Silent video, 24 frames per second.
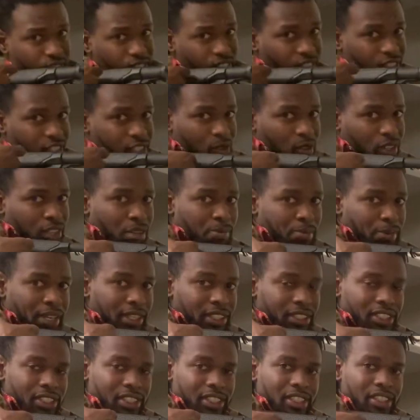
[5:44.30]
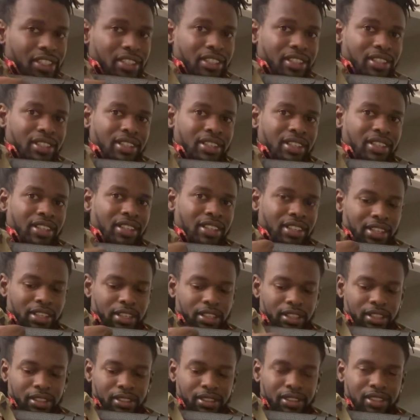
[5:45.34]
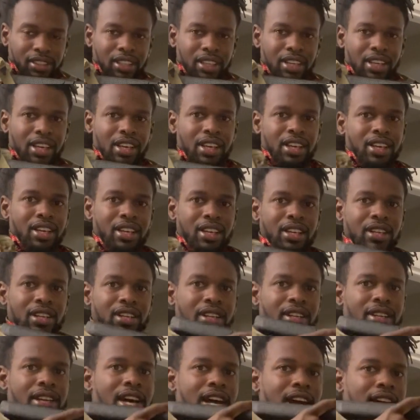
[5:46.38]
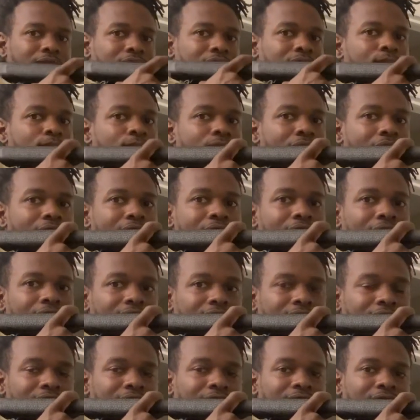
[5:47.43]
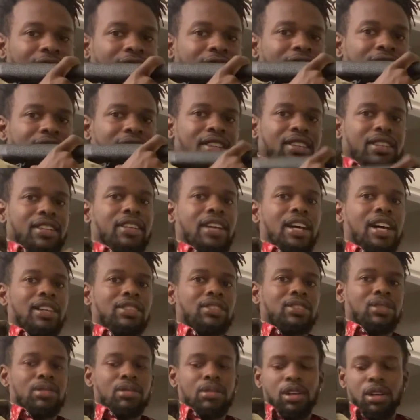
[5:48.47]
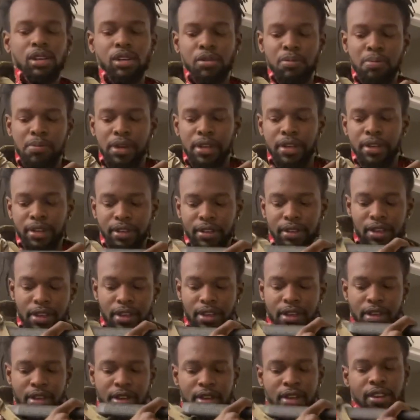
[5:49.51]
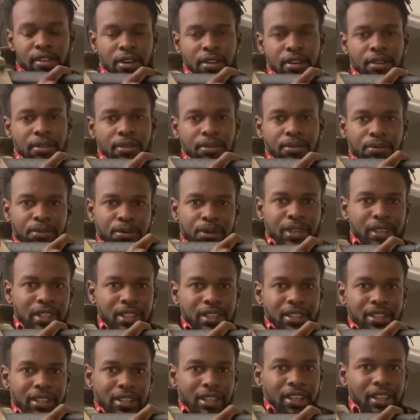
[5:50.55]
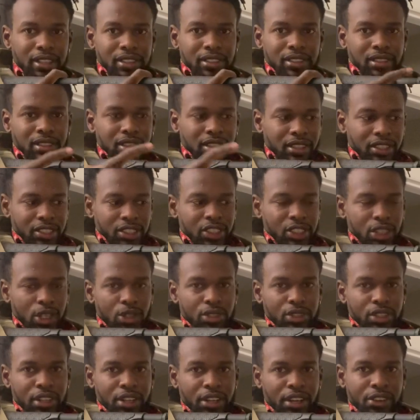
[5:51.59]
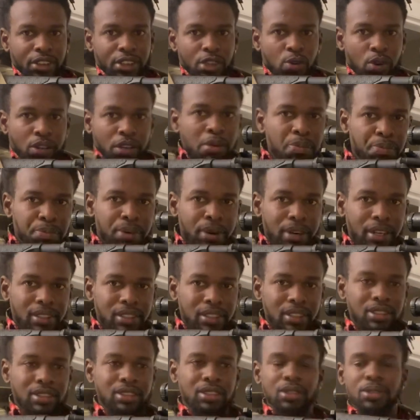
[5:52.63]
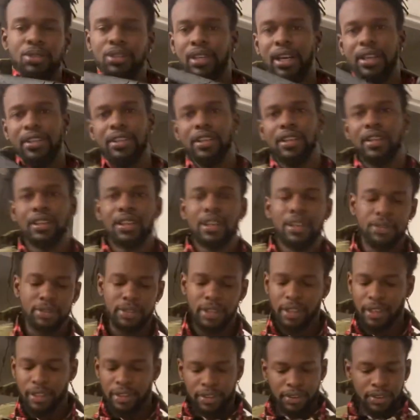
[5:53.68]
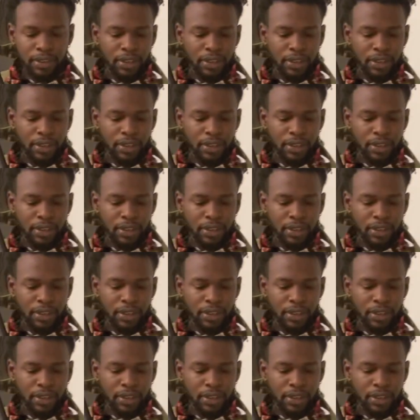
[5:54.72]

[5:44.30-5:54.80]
here, you want to make sure it is not too high, not too low, but really into your shoulder, and you want to press into it. I didn't know that.